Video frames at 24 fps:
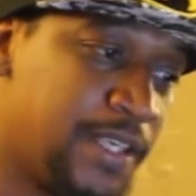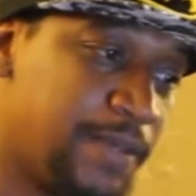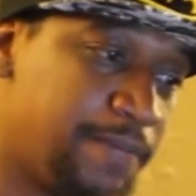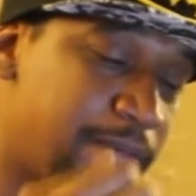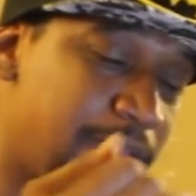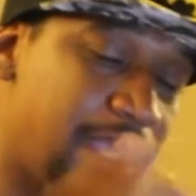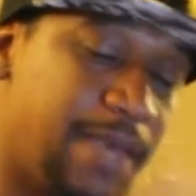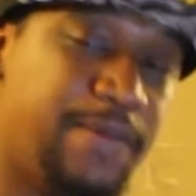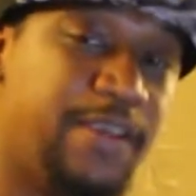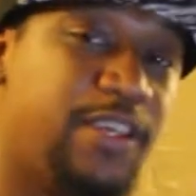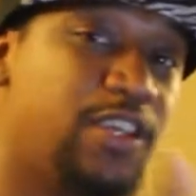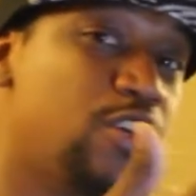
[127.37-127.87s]

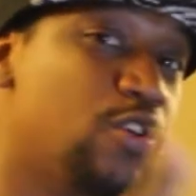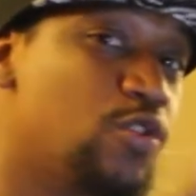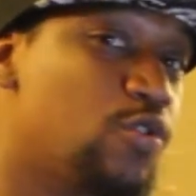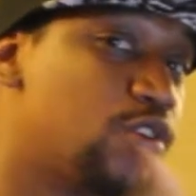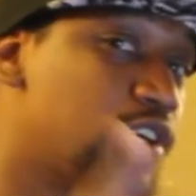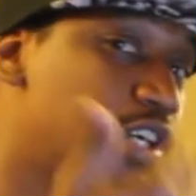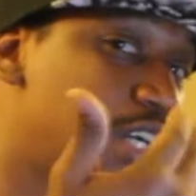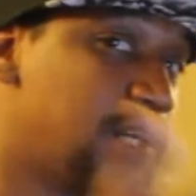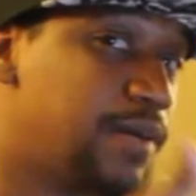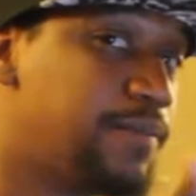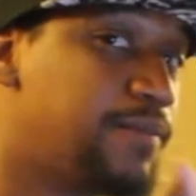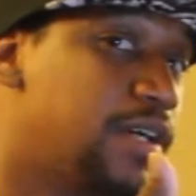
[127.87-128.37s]
maybe he'll
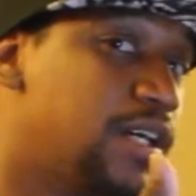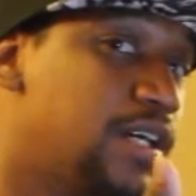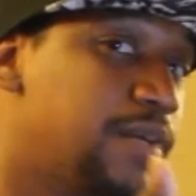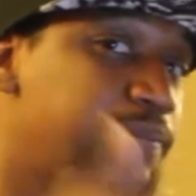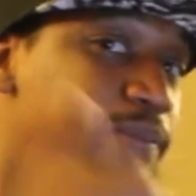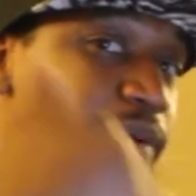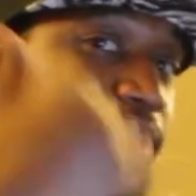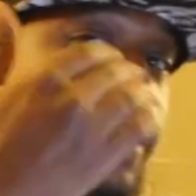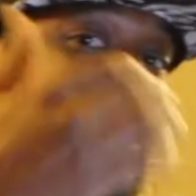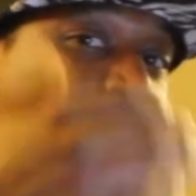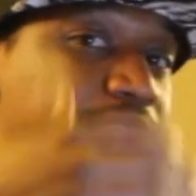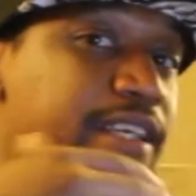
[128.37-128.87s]
come
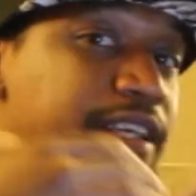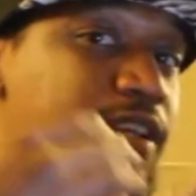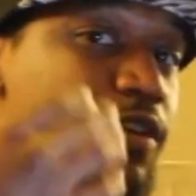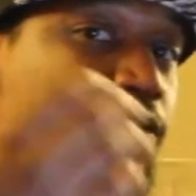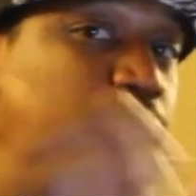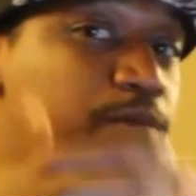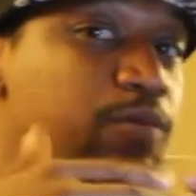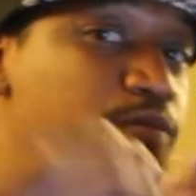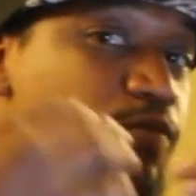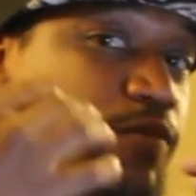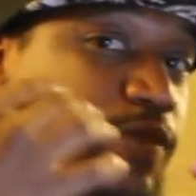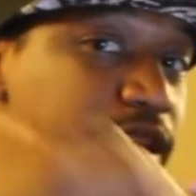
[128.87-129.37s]
up and
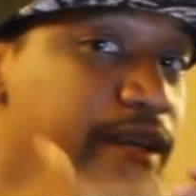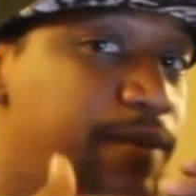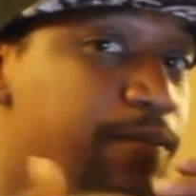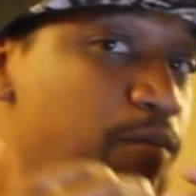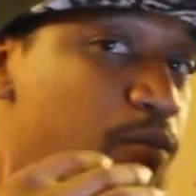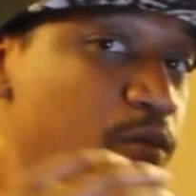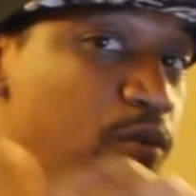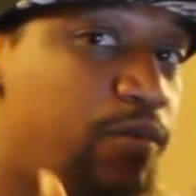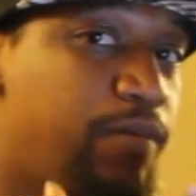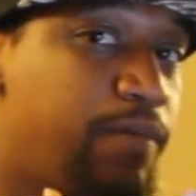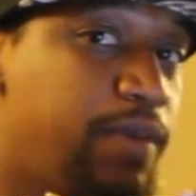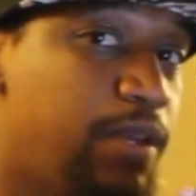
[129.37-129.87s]
he'll
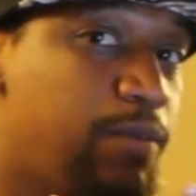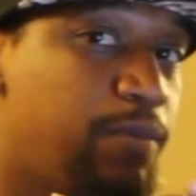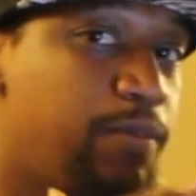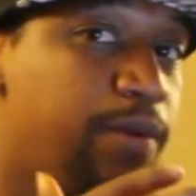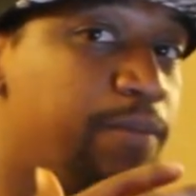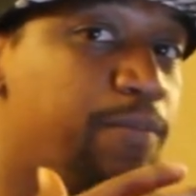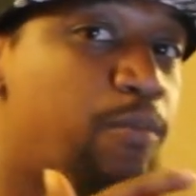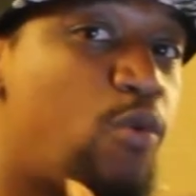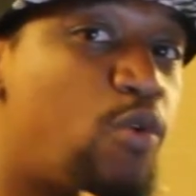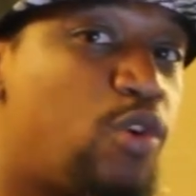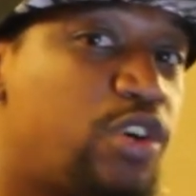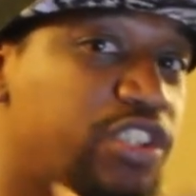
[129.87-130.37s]
be
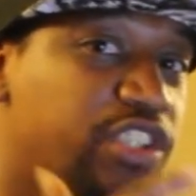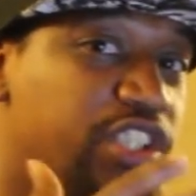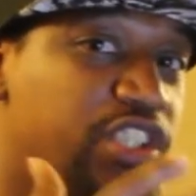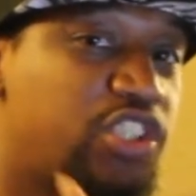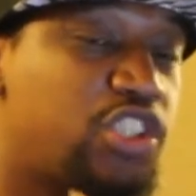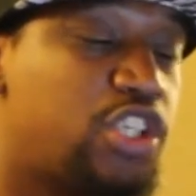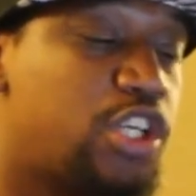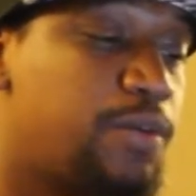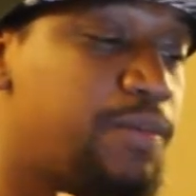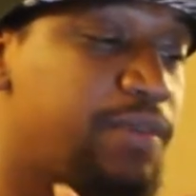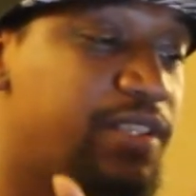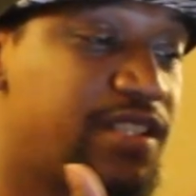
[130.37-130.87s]
more
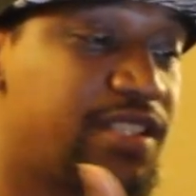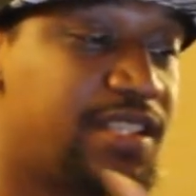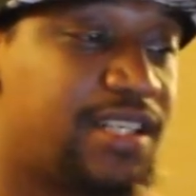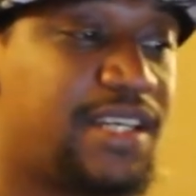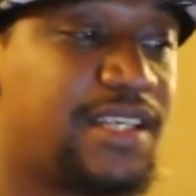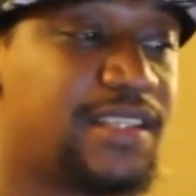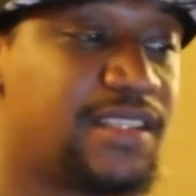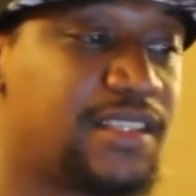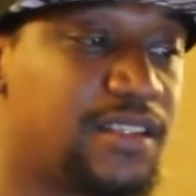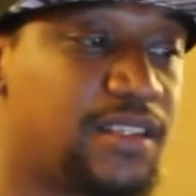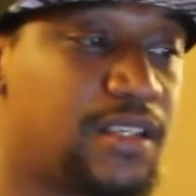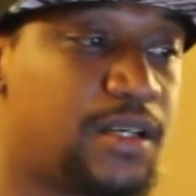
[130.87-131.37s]
determined to
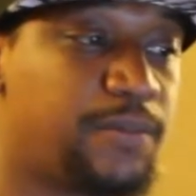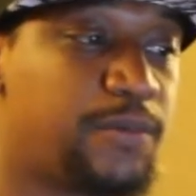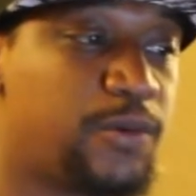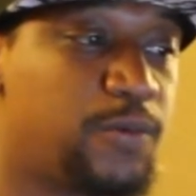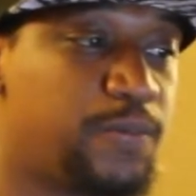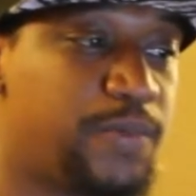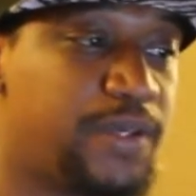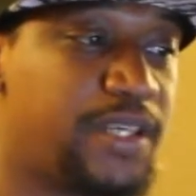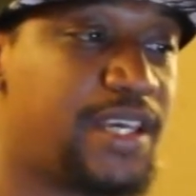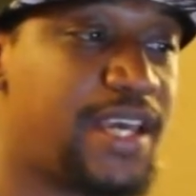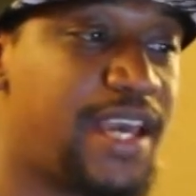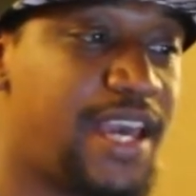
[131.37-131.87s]
get the
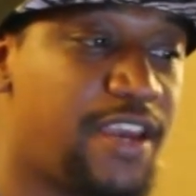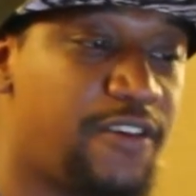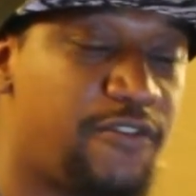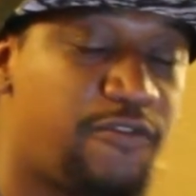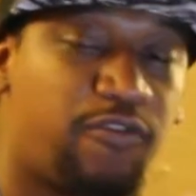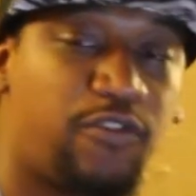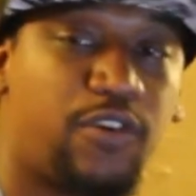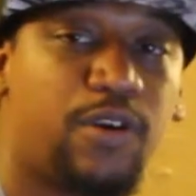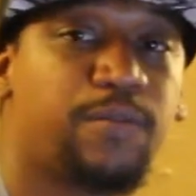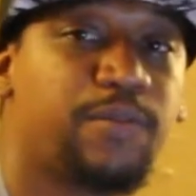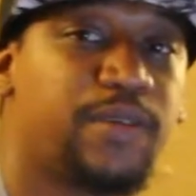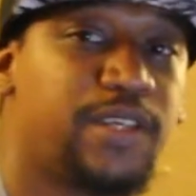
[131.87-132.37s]
WBA
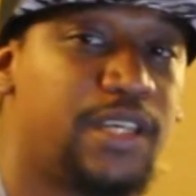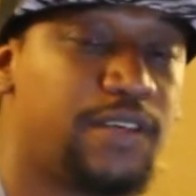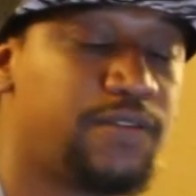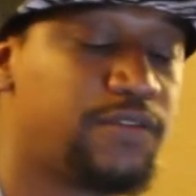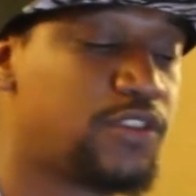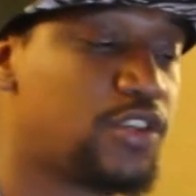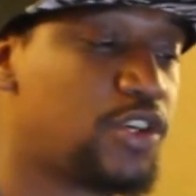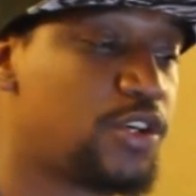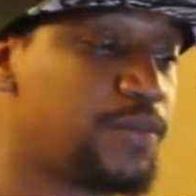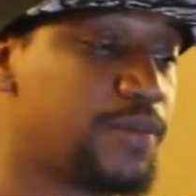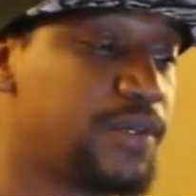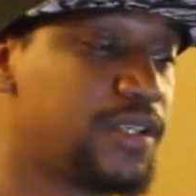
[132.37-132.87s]
from Keith
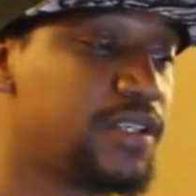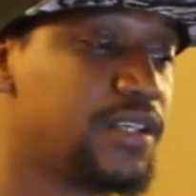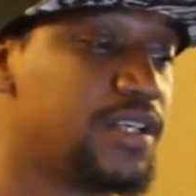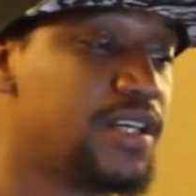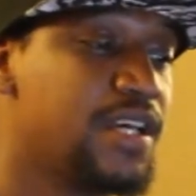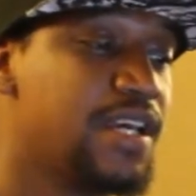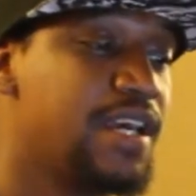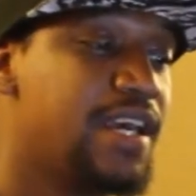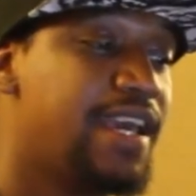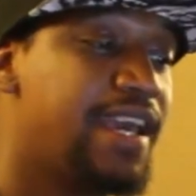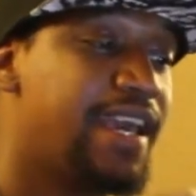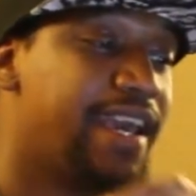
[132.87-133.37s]
Thurman,
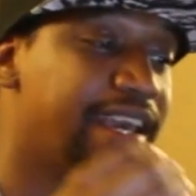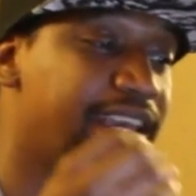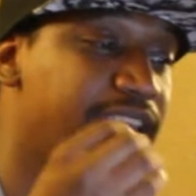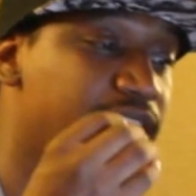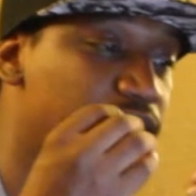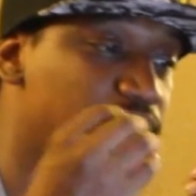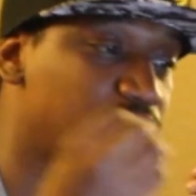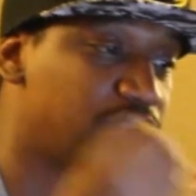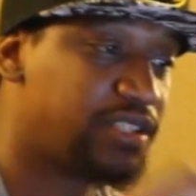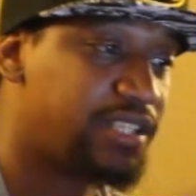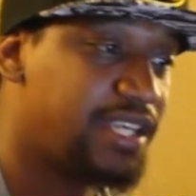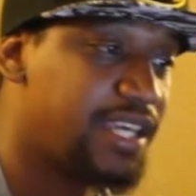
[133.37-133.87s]
and
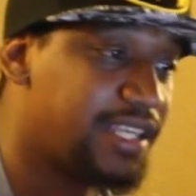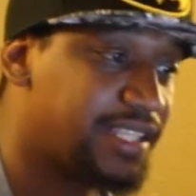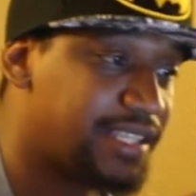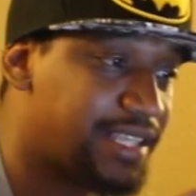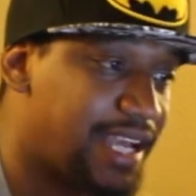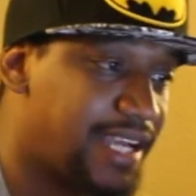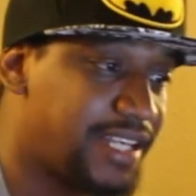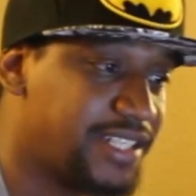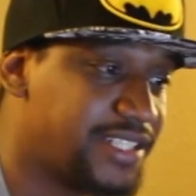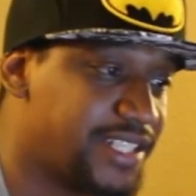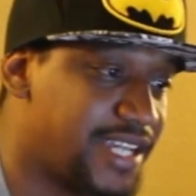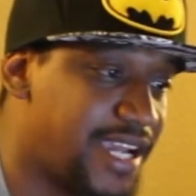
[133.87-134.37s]
he'll take
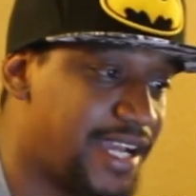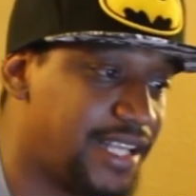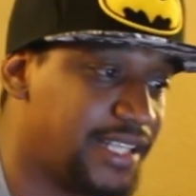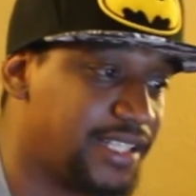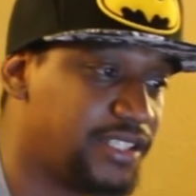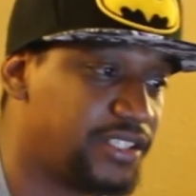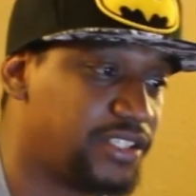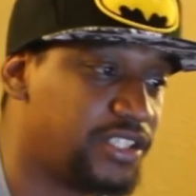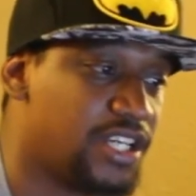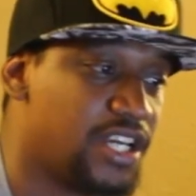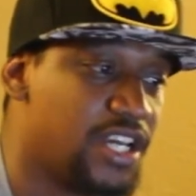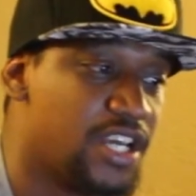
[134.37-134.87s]
that
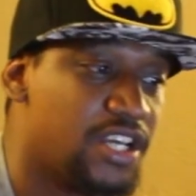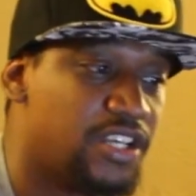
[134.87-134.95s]
challenge.